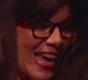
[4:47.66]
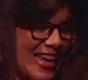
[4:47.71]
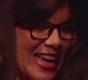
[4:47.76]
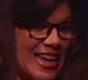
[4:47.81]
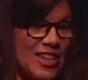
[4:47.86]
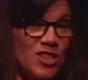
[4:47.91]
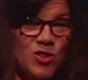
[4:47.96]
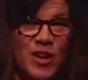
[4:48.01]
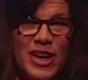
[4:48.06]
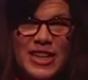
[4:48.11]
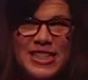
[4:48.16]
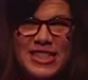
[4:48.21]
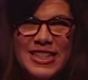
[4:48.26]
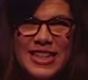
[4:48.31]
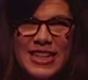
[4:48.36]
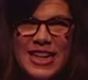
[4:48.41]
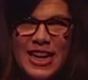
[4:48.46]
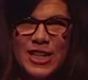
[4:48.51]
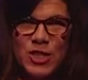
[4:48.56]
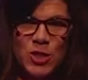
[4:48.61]
get dressed
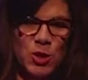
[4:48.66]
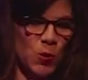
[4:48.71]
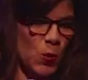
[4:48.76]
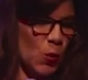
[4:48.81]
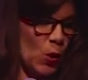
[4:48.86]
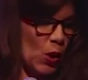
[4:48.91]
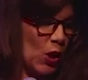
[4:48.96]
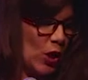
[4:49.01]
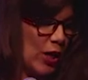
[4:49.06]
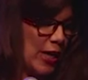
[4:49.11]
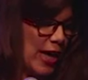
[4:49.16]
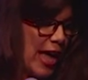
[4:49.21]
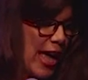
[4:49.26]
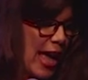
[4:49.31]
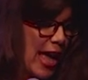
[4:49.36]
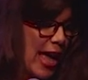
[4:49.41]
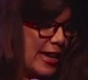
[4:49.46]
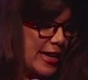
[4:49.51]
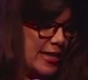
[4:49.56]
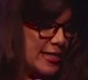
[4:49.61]
and head to work,
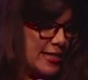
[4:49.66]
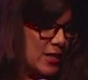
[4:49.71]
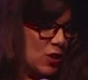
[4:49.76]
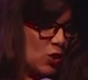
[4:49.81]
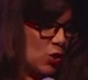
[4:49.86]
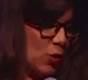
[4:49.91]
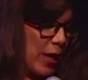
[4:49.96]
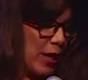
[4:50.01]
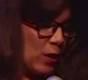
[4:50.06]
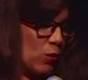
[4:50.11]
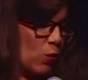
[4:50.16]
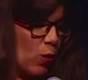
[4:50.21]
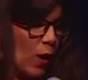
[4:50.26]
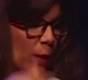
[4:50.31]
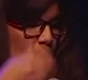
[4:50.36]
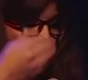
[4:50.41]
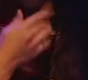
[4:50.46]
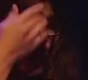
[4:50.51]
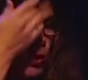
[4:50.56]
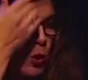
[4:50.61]
and as the train
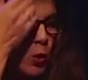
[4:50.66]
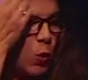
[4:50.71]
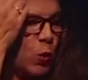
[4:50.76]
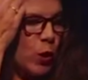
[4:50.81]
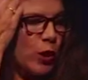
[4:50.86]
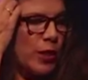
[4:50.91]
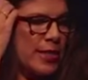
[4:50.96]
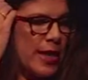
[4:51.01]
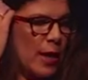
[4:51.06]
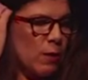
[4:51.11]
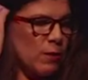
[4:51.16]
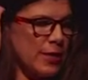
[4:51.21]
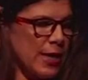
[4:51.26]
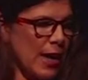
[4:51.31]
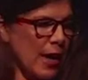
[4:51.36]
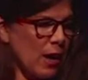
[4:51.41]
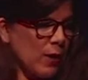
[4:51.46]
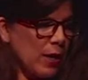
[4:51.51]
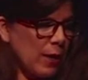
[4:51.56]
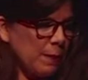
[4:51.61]
rumbles toward
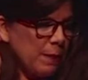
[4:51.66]
downtown,